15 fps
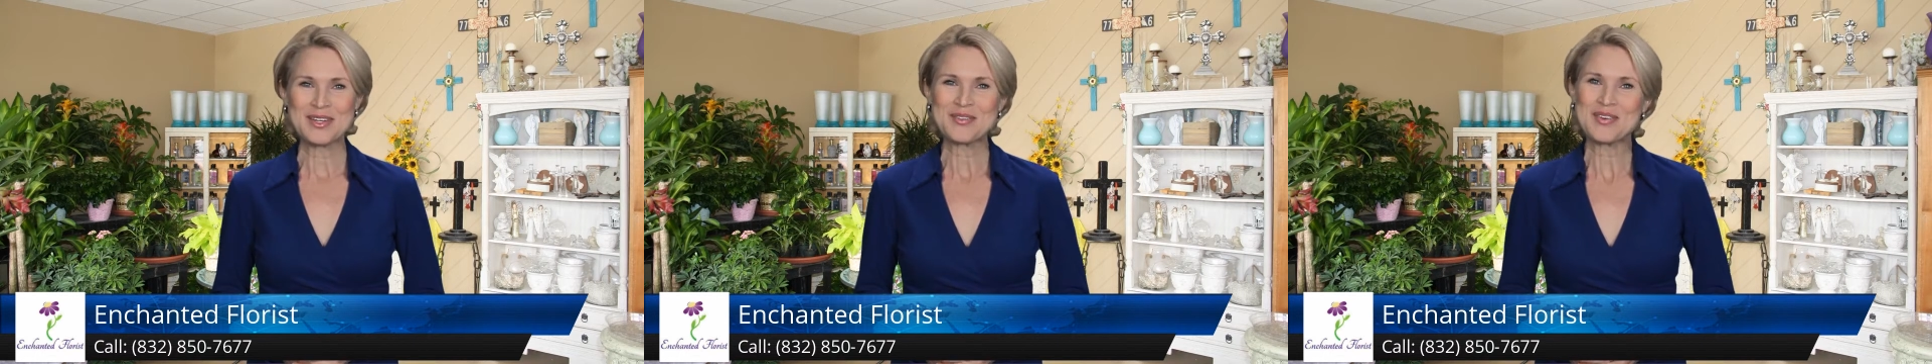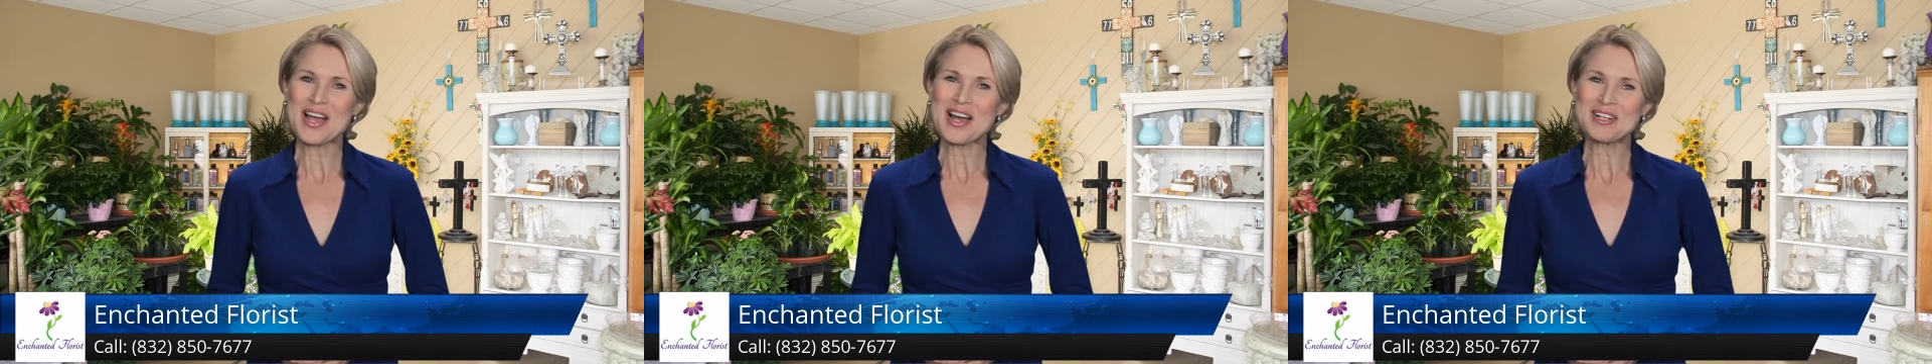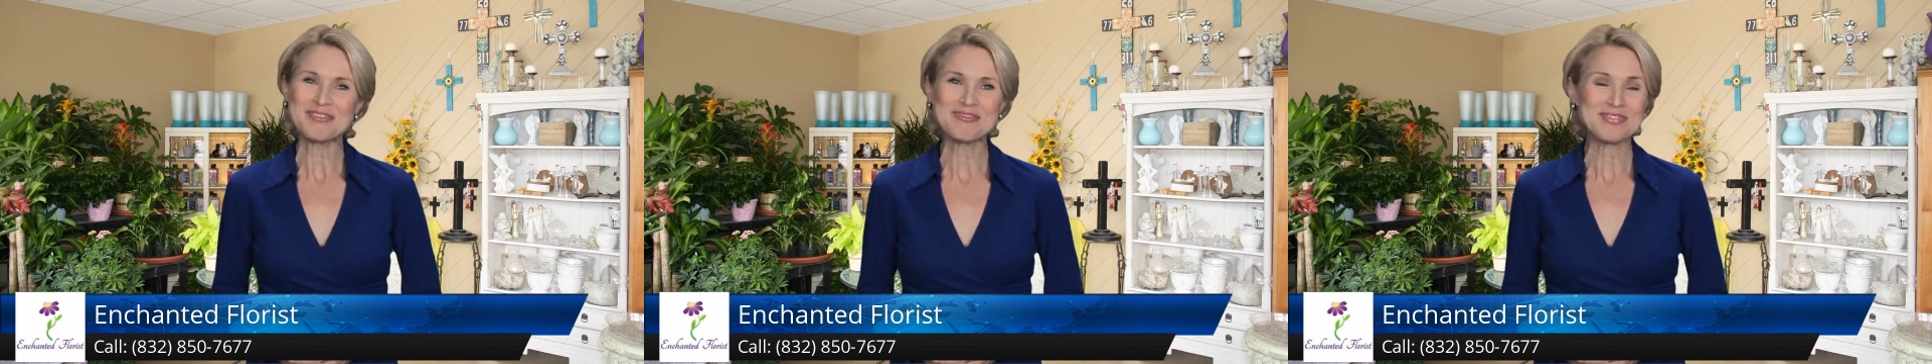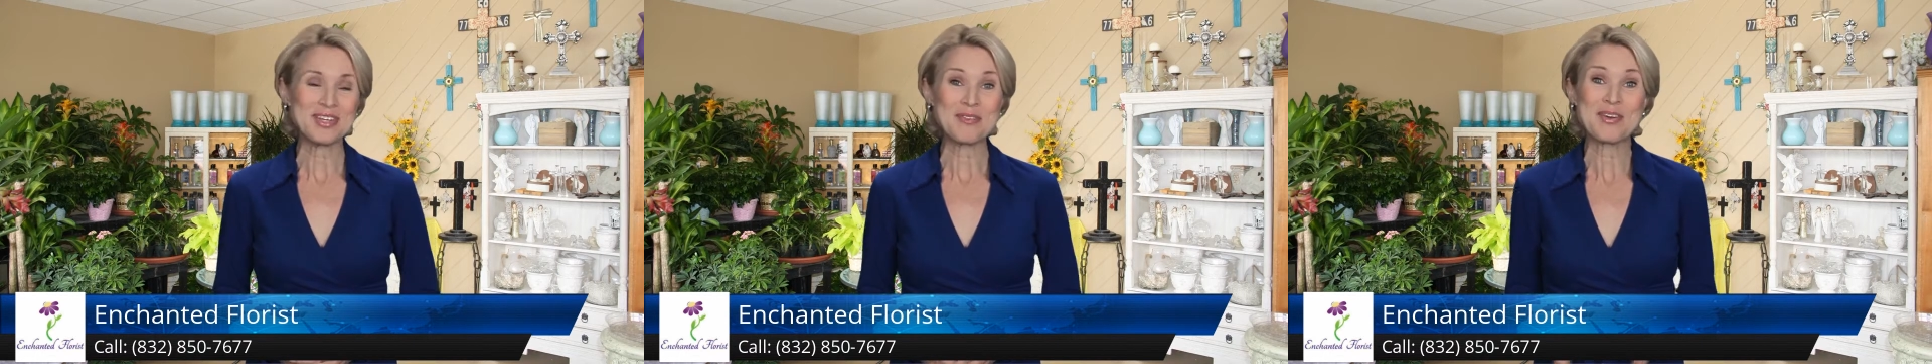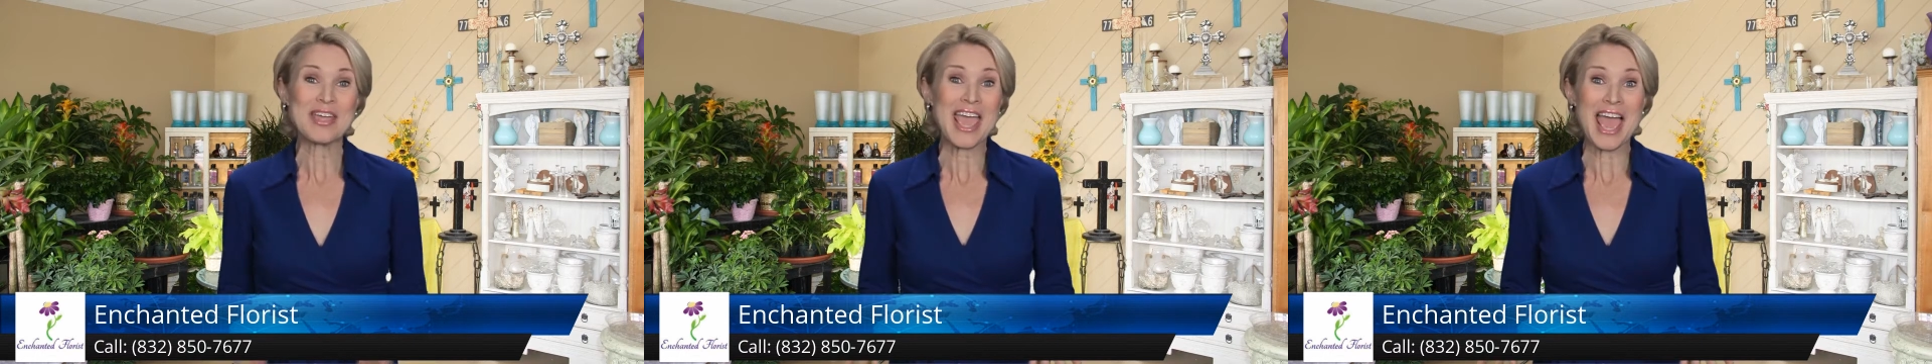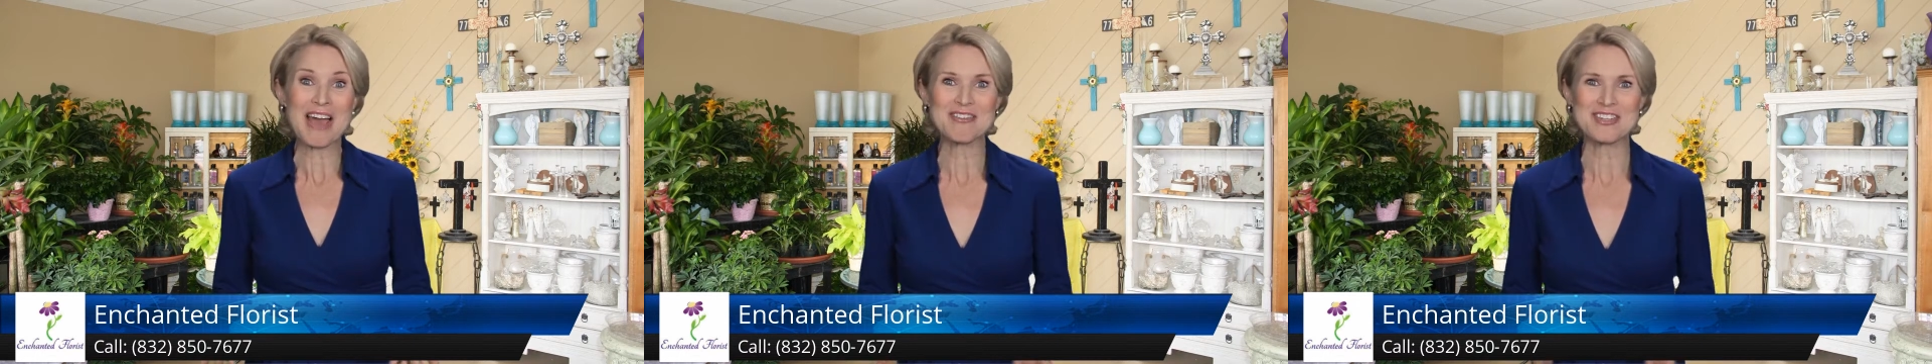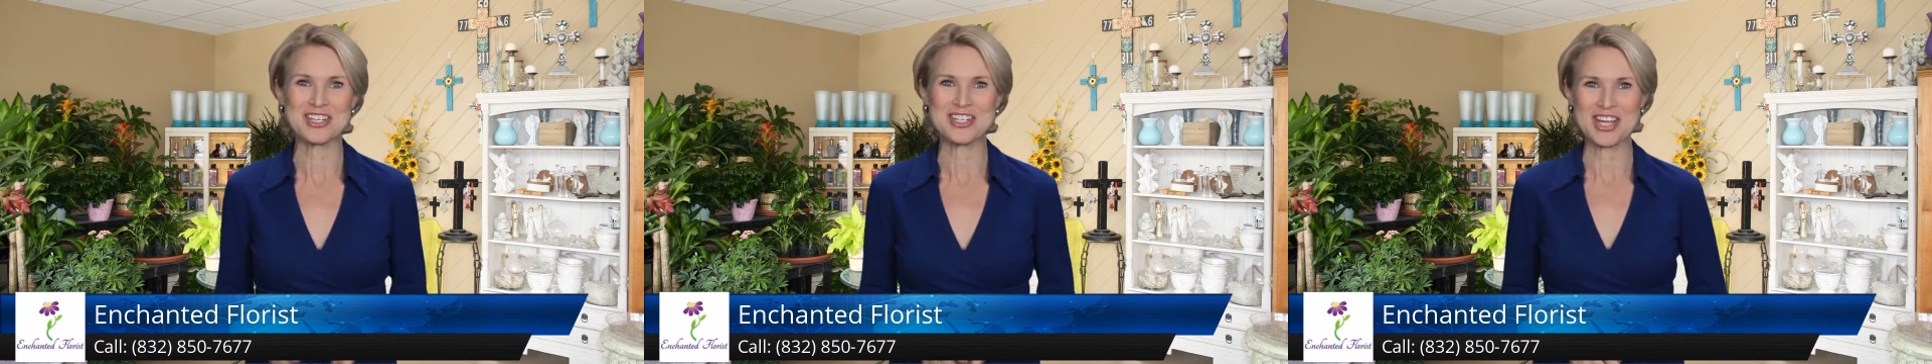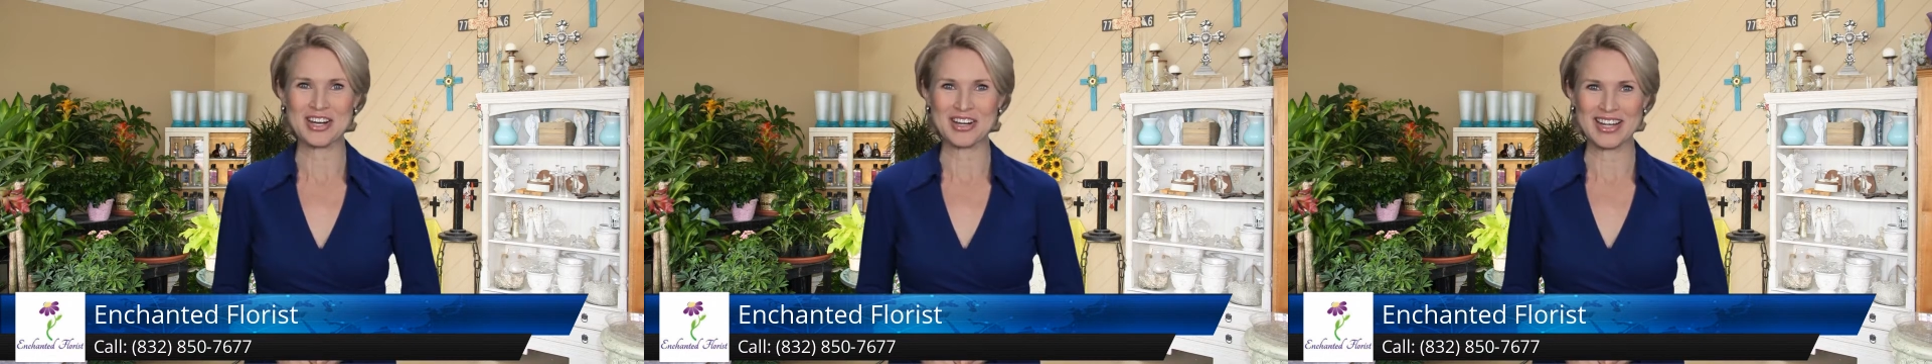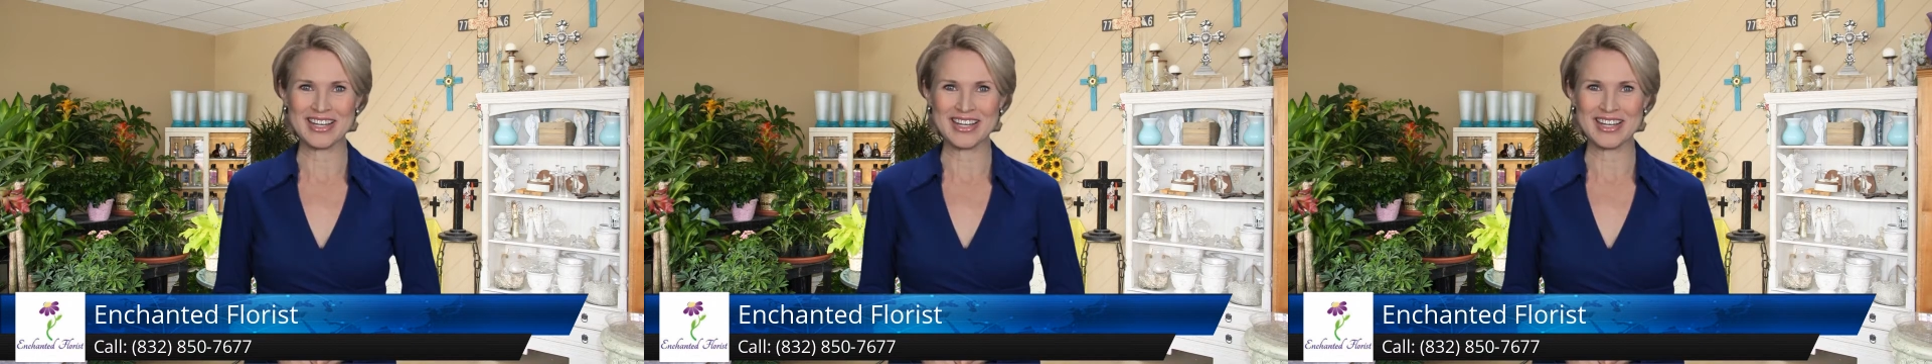well, we have to share